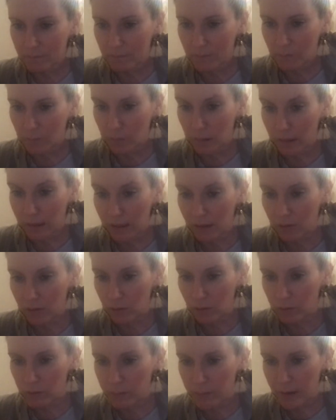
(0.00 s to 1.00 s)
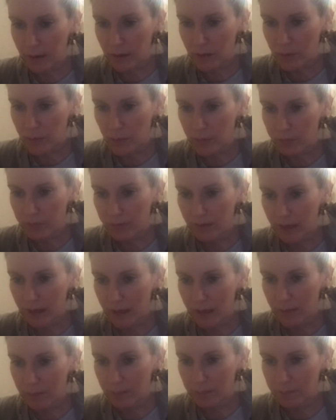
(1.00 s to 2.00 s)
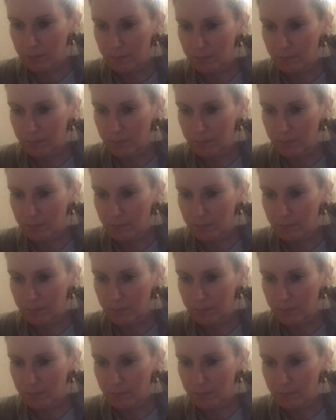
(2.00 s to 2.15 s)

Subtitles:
Wow, Laura met her twin flame.